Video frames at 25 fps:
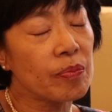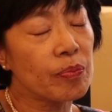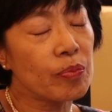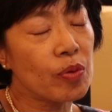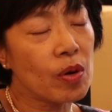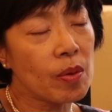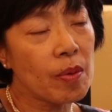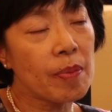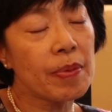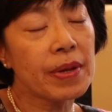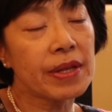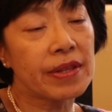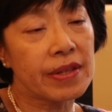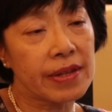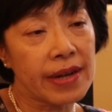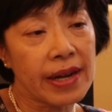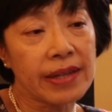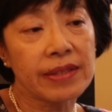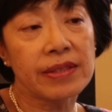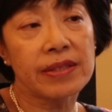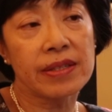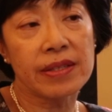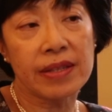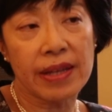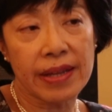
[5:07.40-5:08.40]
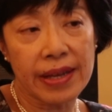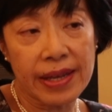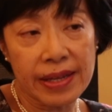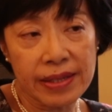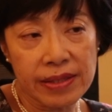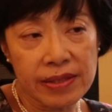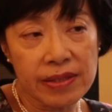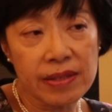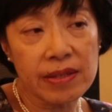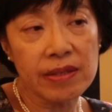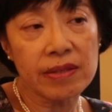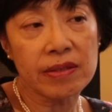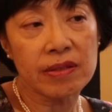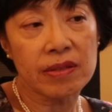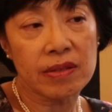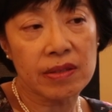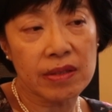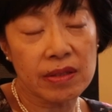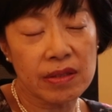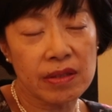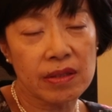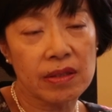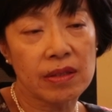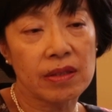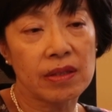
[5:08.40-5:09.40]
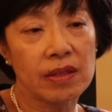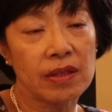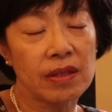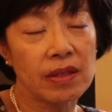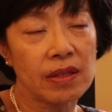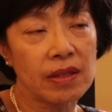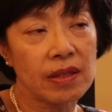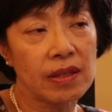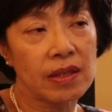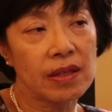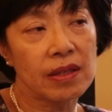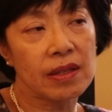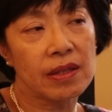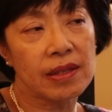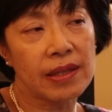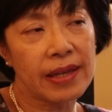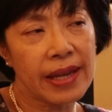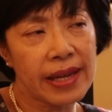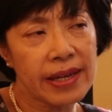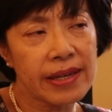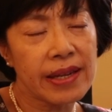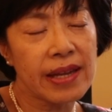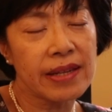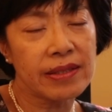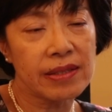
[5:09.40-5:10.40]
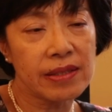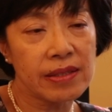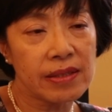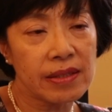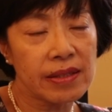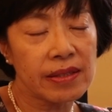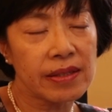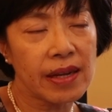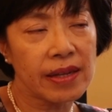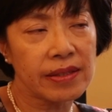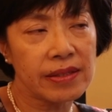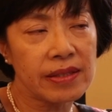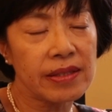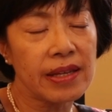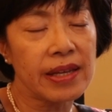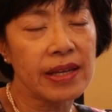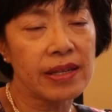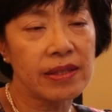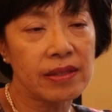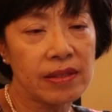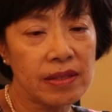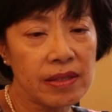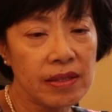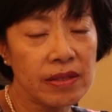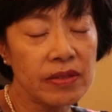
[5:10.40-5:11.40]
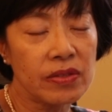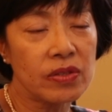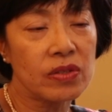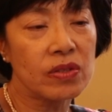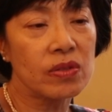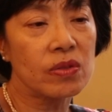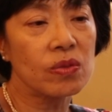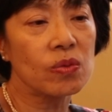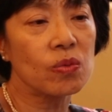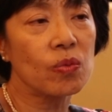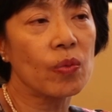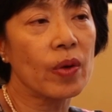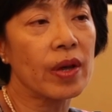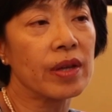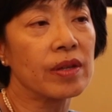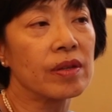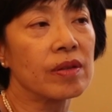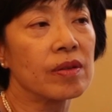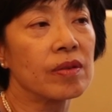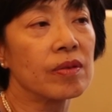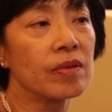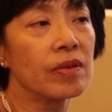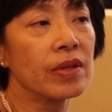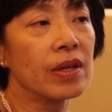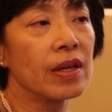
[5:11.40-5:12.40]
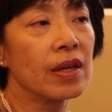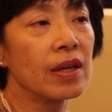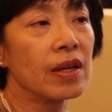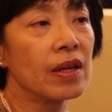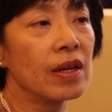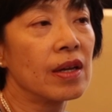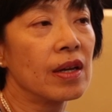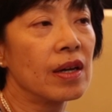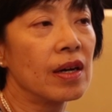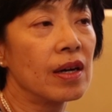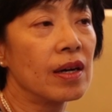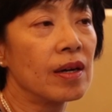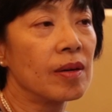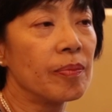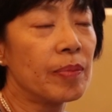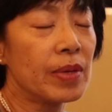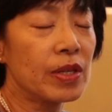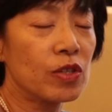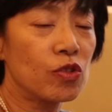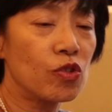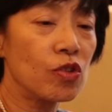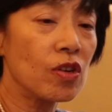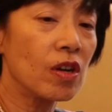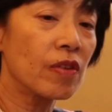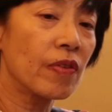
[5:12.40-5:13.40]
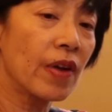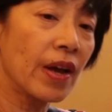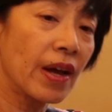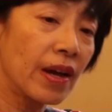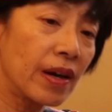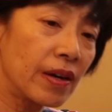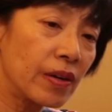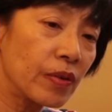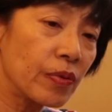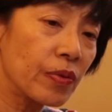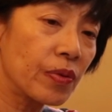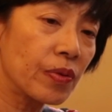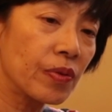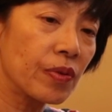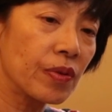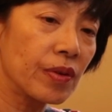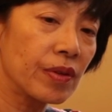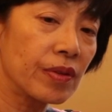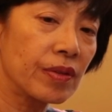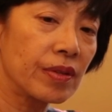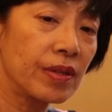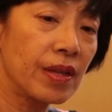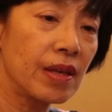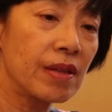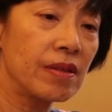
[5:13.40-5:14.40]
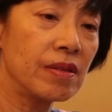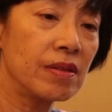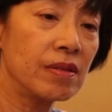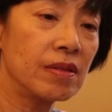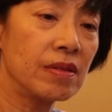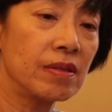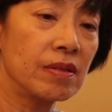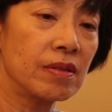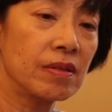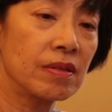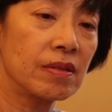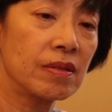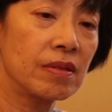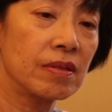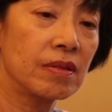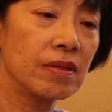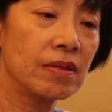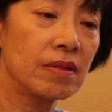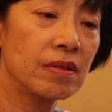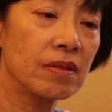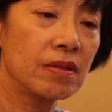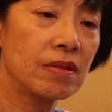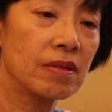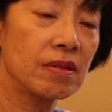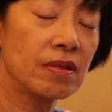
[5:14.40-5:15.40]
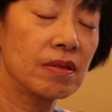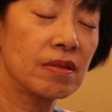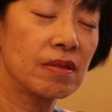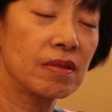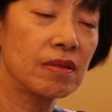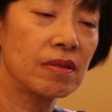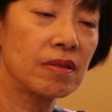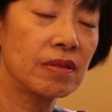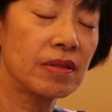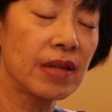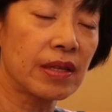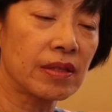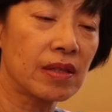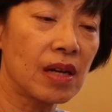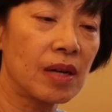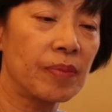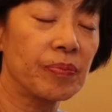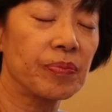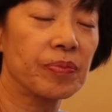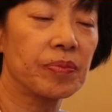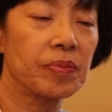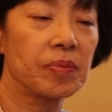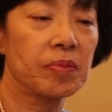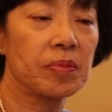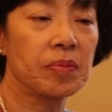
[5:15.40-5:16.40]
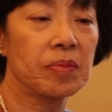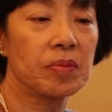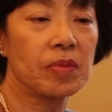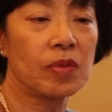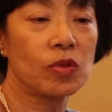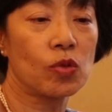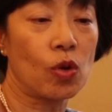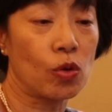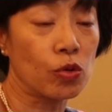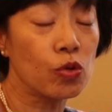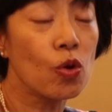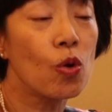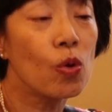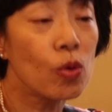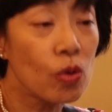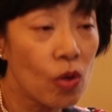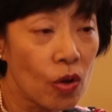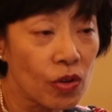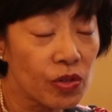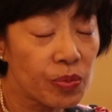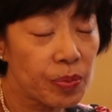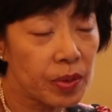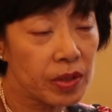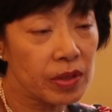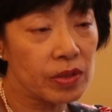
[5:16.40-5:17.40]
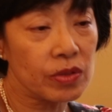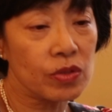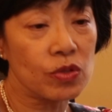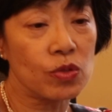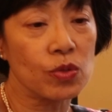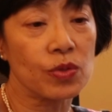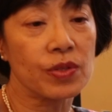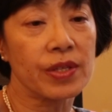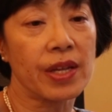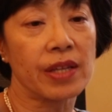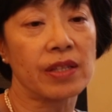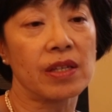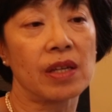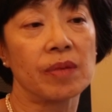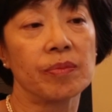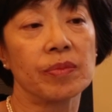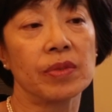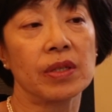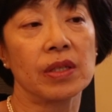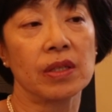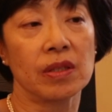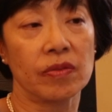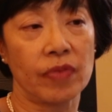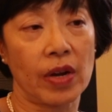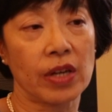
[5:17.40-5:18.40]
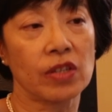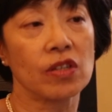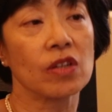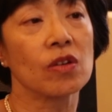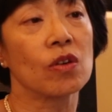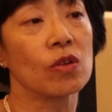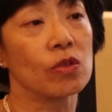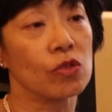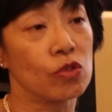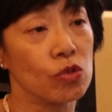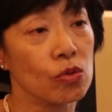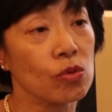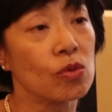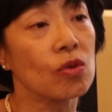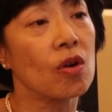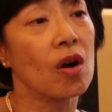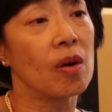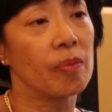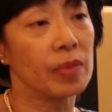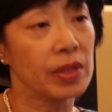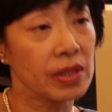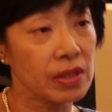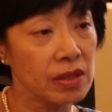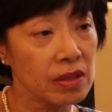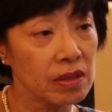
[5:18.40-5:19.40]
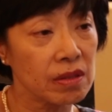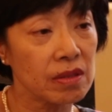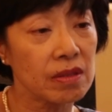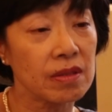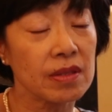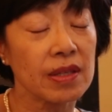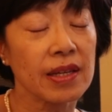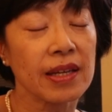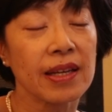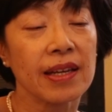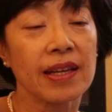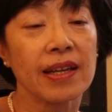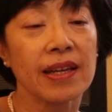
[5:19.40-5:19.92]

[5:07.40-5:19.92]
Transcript: probably in the 1980s, late 1980s, when Ministry of Health then set up, or told hospitals to set up infection control committees.